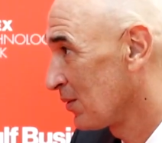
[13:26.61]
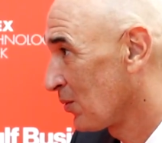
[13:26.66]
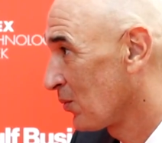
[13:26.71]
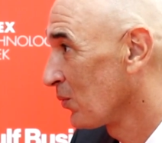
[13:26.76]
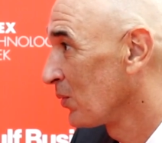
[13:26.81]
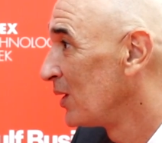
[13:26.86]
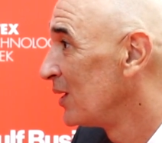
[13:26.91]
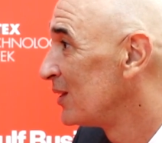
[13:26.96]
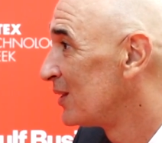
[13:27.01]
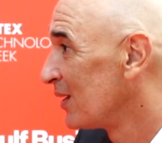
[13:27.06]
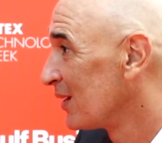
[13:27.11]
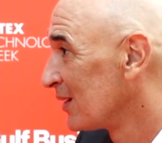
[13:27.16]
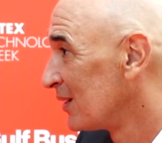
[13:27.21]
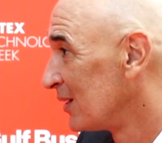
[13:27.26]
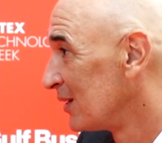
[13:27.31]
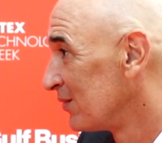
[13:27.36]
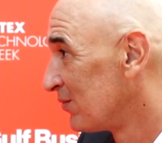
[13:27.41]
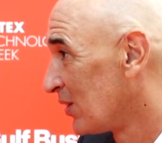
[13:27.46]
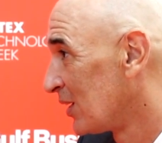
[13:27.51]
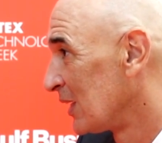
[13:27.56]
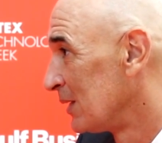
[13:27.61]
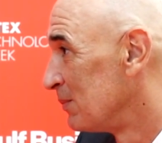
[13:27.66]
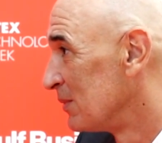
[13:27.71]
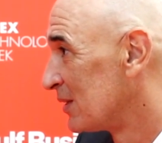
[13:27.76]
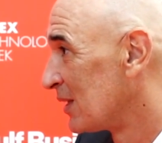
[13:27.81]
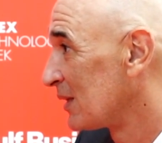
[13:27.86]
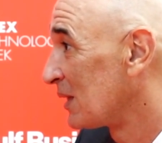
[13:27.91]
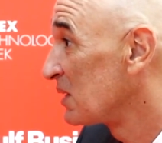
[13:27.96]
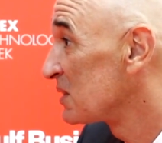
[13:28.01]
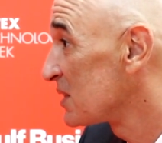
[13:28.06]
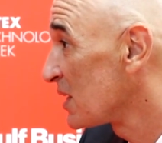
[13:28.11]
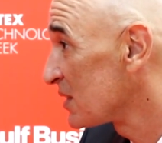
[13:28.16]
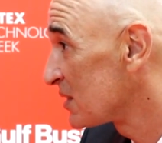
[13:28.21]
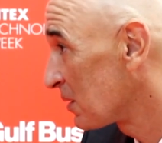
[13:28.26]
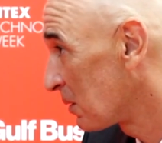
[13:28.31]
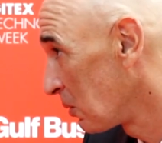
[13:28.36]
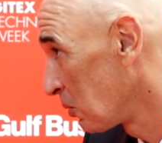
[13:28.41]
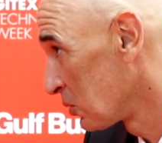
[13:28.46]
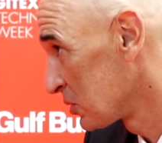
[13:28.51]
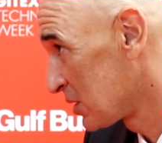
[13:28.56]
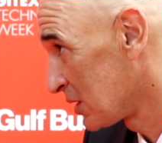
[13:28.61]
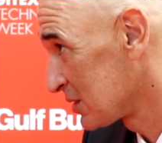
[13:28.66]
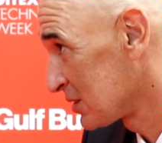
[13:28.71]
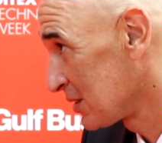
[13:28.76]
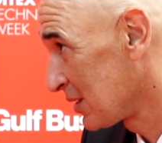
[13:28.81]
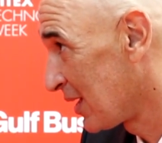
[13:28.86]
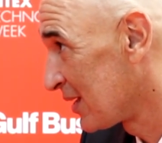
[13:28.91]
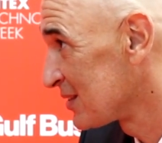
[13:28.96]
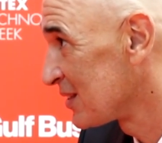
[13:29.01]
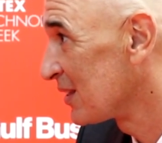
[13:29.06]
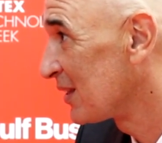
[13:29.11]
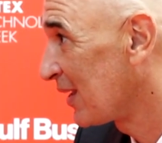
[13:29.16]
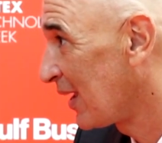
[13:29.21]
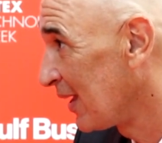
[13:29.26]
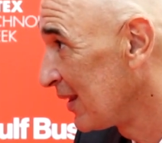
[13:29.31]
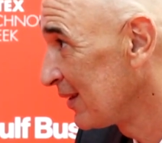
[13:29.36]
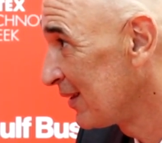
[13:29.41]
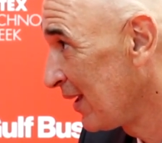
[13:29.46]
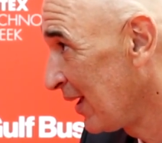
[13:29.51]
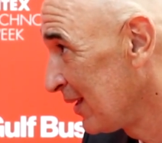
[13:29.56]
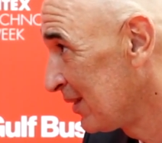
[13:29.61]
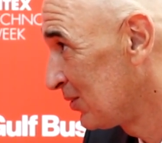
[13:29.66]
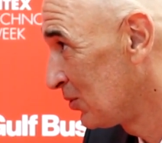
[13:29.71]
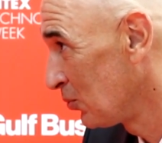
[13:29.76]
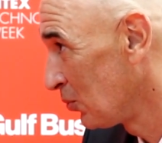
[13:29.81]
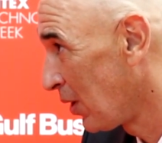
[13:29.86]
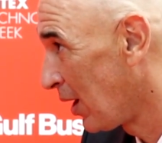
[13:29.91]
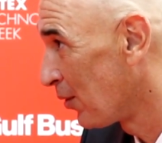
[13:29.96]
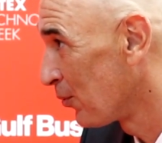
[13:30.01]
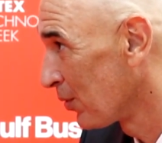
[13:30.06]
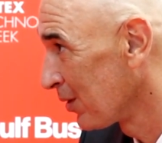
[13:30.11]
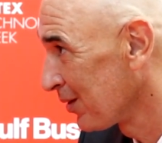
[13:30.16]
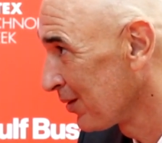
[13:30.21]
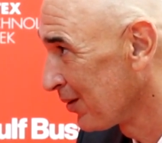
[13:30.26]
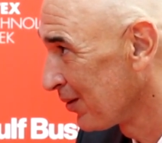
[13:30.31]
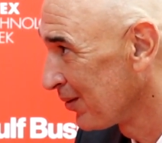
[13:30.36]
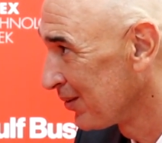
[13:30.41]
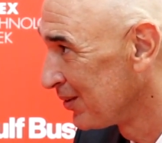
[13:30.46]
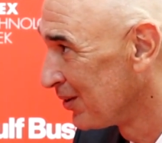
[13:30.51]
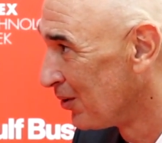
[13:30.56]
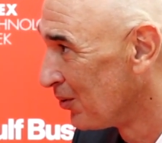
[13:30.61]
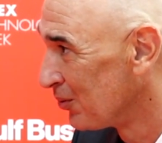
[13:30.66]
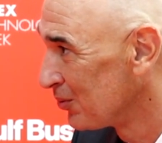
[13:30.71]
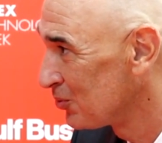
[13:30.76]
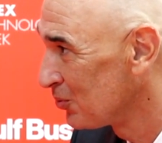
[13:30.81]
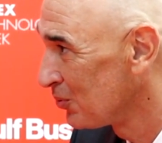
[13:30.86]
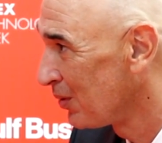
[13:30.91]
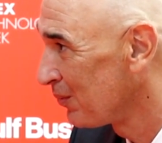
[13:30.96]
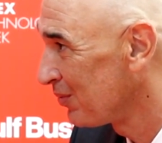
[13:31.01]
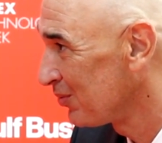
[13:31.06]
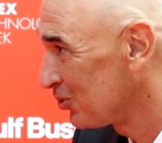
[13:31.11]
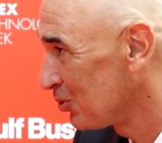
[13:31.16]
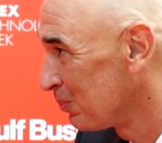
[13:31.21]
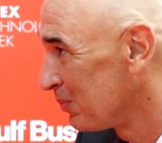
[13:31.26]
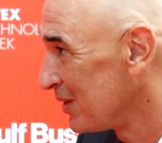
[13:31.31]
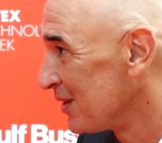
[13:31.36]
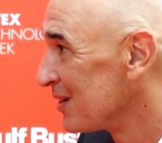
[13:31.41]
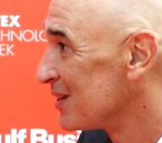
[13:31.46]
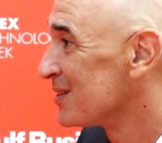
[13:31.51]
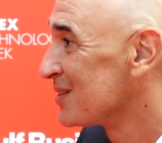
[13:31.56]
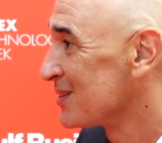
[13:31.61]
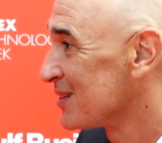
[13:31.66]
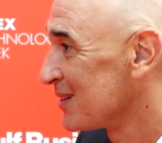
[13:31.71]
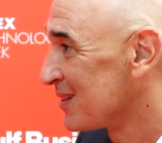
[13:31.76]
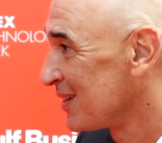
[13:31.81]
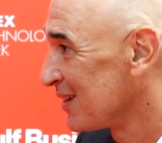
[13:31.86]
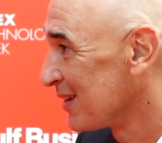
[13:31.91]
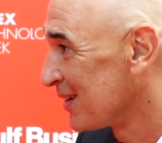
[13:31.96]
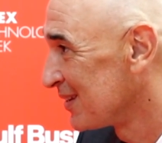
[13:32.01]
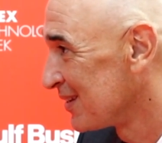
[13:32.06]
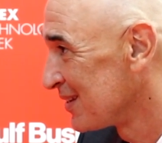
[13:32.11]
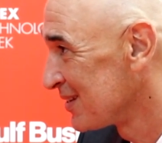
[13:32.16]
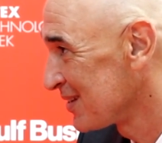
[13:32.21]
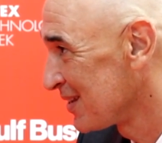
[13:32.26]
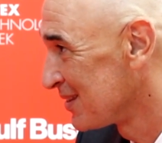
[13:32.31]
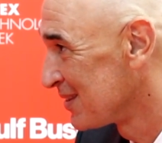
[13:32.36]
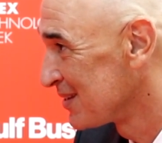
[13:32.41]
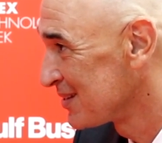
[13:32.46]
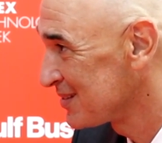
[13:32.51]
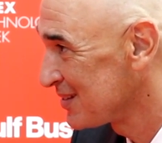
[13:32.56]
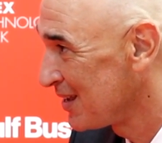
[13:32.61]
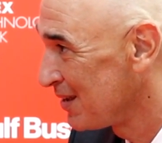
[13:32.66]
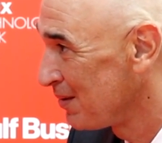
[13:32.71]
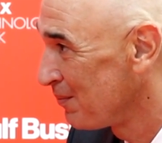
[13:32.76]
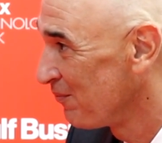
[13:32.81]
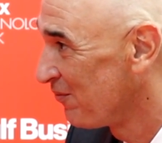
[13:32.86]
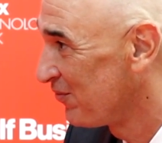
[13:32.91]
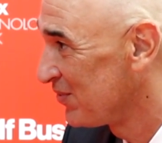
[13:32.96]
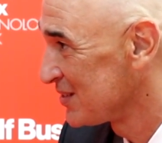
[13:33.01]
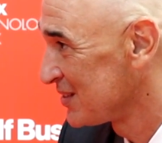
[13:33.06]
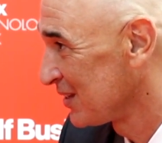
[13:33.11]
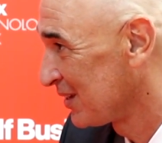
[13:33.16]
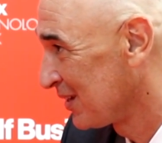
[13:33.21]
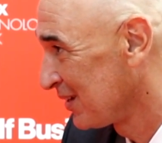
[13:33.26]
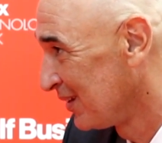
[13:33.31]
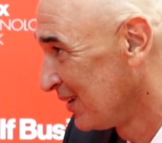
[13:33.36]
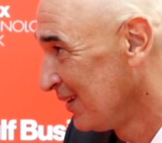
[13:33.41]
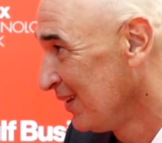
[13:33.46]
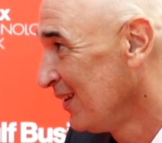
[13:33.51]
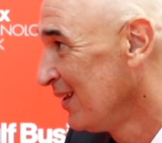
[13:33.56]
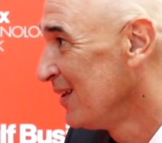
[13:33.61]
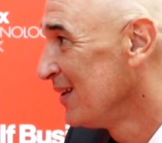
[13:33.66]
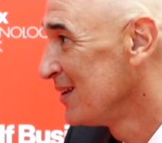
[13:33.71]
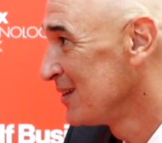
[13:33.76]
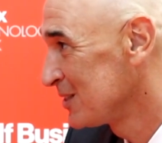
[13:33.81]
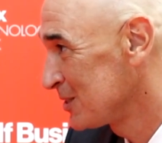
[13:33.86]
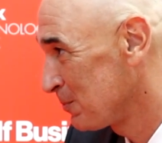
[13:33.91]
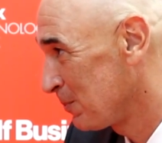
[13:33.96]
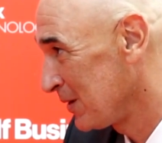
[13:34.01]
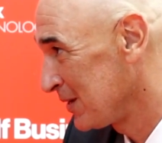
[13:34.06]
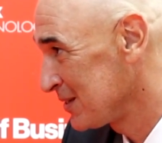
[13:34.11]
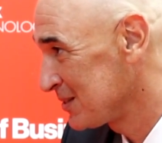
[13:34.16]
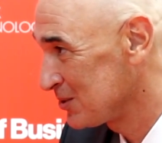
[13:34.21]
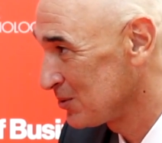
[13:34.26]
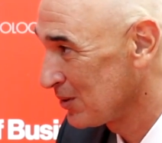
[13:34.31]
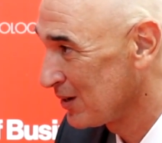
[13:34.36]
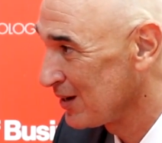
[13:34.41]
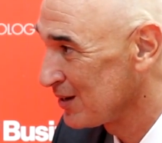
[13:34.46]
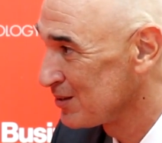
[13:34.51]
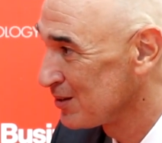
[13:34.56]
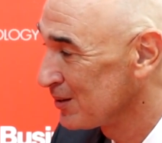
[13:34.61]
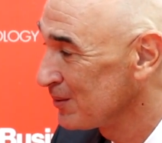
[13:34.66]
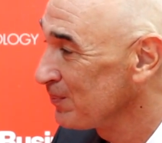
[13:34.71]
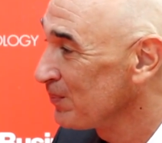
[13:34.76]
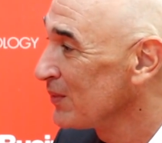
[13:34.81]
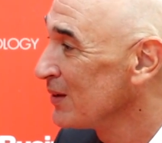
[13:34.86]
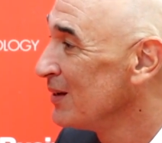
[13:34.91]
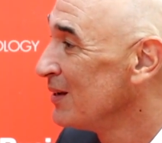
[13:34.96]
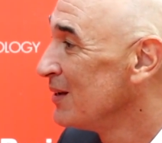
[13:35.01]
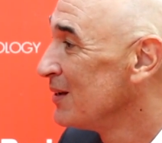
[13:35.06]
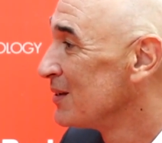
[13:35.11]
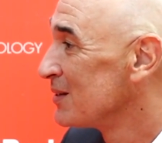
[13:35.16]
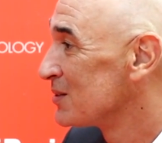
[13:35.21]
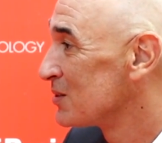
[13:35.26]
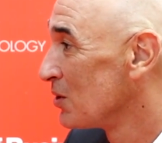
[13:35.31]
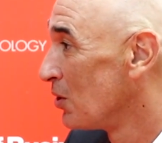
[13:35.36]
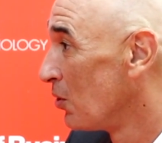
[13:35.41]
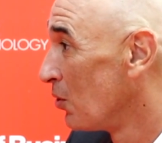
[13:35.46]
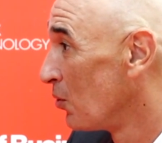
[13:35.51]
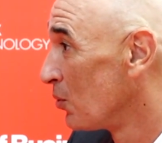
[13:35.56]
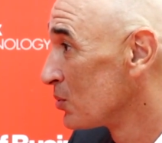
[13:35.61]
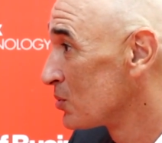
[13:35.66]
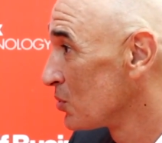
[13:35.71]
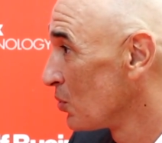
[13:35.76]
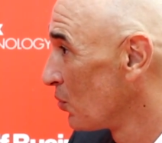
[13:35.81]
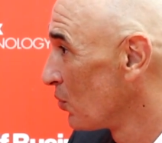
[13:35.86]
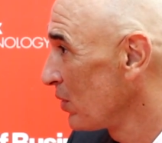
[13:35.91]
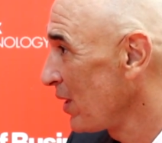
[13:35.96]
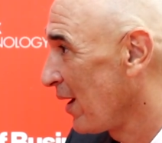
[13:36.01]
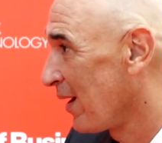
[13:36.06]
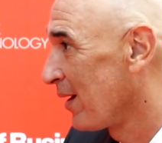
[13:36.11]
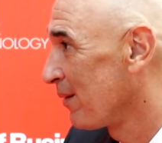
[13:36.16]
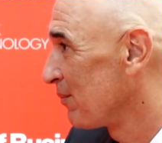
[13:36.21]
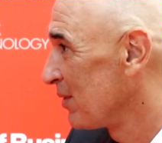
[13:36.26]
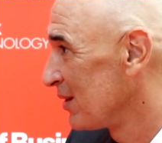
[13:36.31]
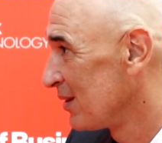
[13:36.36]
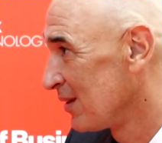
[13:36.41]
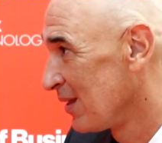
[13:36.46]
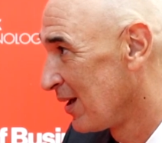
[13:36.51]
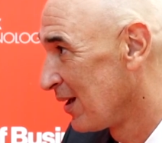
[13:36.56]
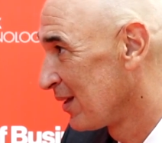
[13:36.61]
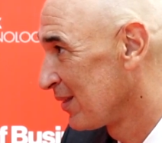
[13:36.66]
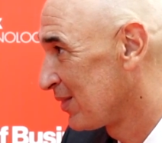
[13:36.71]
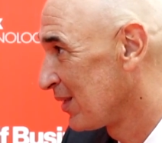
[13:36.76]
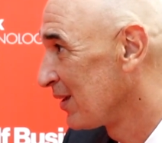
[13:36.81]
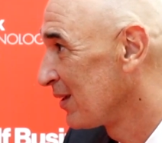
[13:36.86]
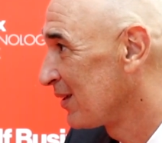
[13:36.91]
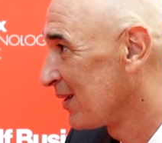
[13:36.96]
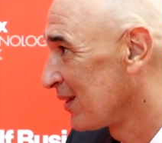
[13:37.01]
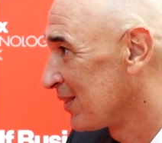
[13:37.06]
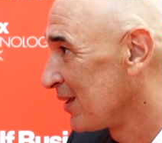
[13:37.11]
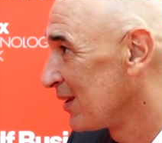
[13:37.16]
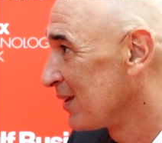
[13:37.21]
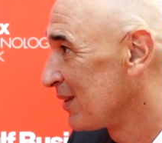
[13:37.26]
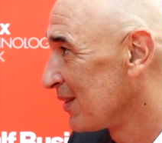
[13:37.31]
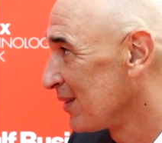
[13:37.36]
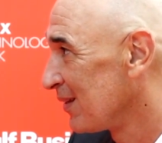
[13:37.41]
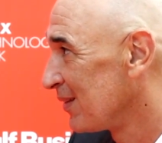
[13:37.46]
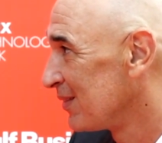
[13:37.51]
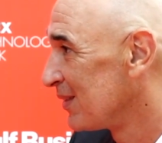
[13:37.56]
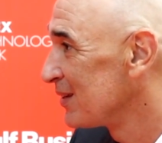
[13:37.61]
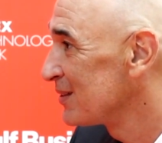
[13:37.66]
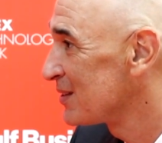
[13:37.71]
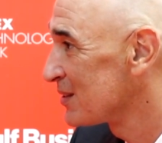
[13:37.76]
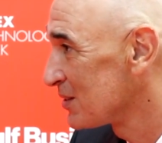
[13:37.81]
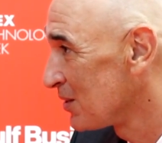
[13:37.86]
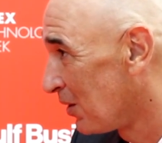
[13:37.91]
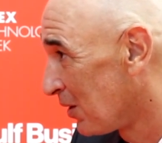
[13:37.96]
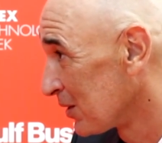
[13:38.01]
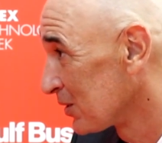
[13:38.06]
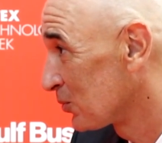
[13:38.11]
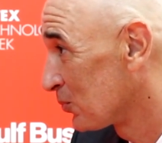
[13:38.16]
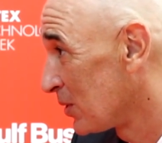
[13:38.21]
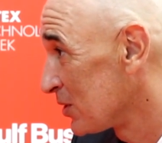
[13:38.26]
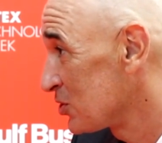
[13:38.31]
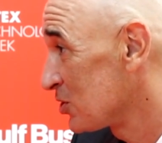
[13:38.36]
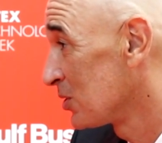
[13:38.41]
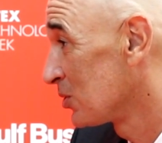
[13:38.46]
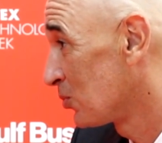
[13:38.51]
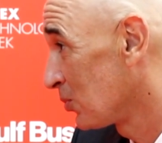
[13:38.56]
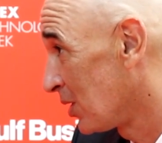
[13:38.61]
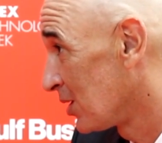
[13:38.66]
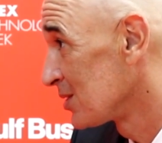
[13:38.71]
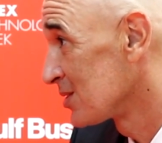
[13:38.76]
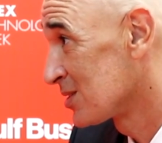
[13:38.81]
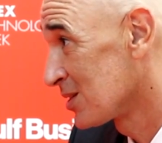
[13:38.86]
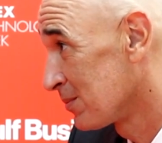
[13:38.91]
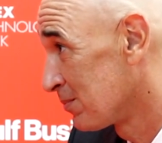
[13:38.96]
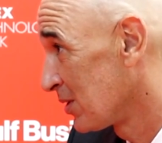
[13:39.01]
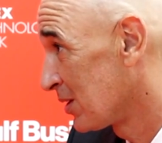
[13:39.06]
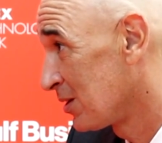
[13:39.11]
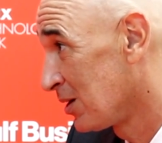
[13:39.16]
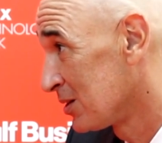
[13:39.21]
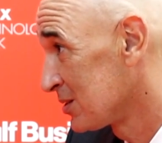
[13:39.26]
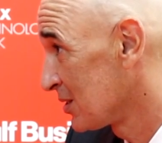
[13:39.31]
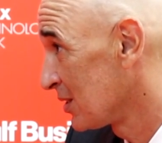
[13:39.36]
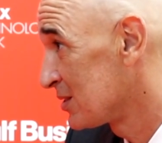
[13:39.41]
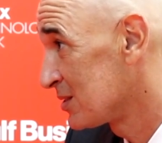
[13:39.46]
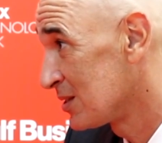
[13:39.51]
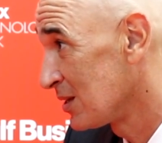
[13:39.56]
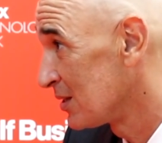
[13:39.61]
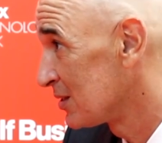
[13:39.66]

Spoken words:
creating an environment that is as close as it can get to our, to being sitting in the same physical space together. So yeah, I think this is a hard question to answer, because it